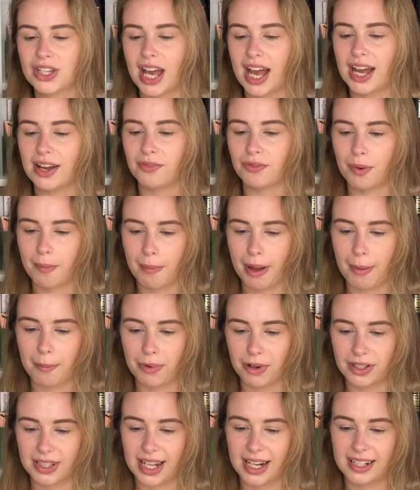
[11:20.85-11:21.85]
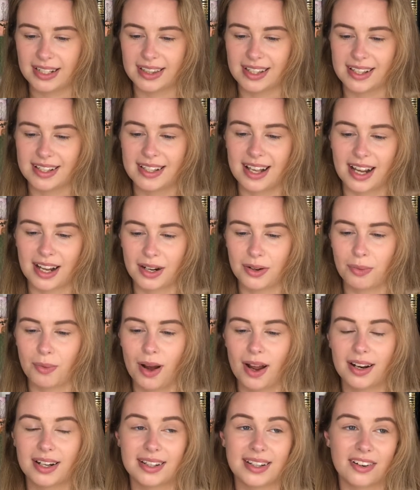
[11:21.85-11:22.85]
I remember that in the second
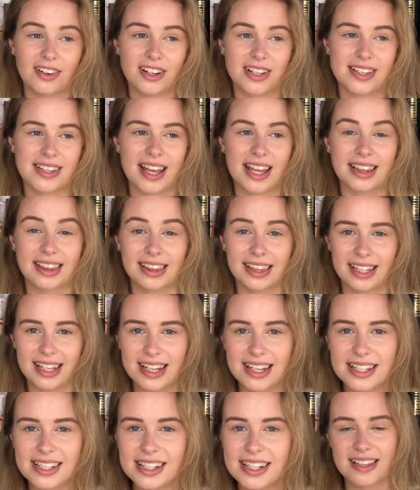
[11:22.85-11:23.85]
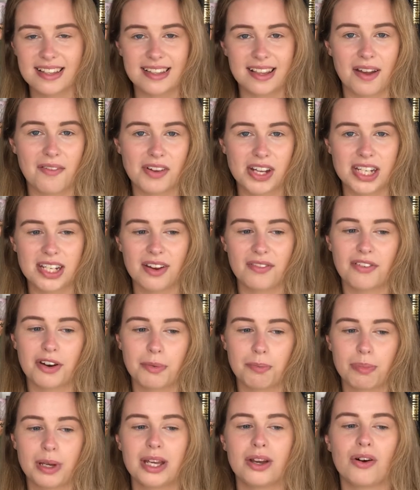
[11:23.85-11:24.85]
one there is at least 7
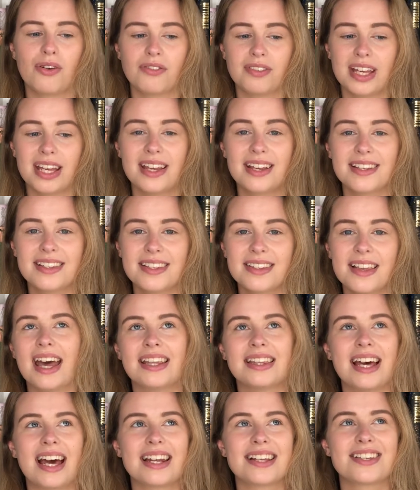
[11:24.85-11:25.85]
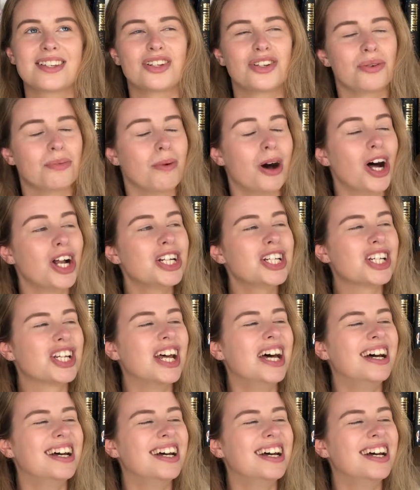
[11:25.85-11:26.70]
different POVs, and that is too much.